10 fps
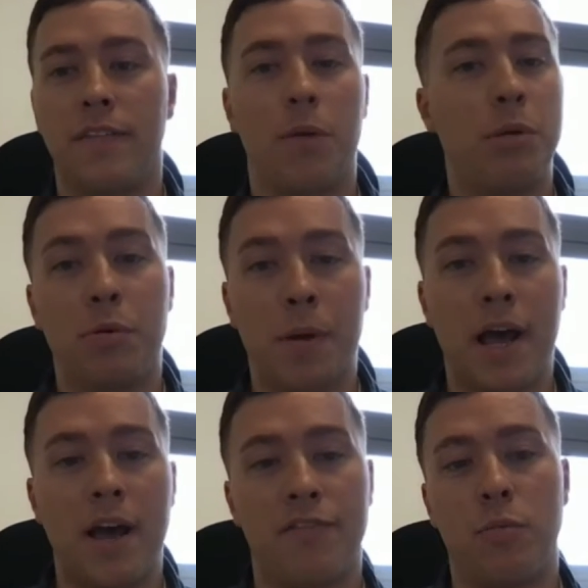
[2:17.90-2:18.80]
they'll be
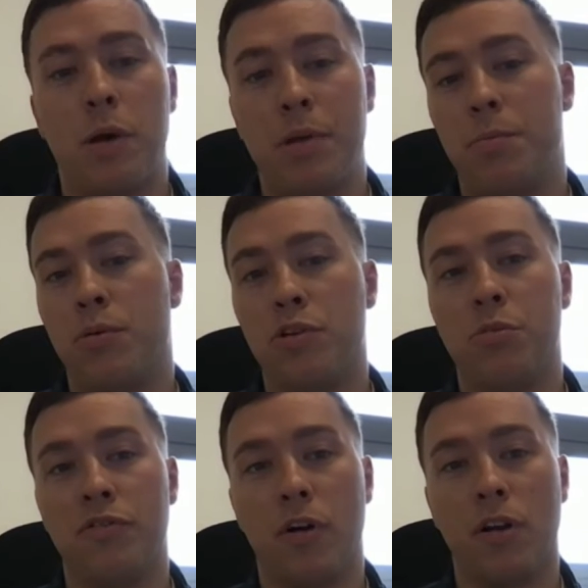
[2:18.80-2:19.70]
prepared for when people do
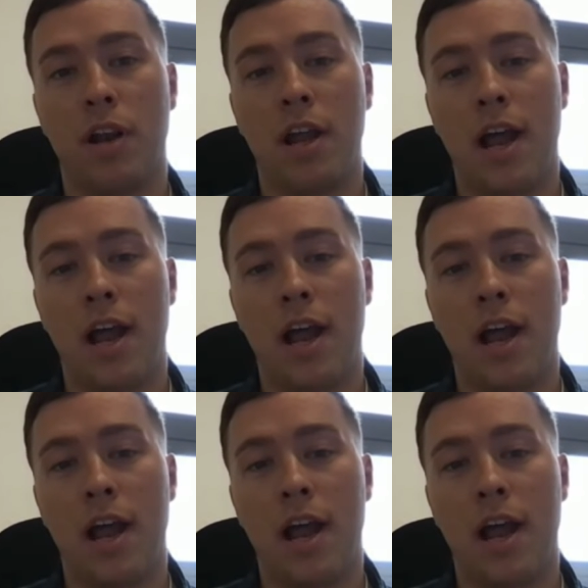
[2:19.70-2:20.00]
move on.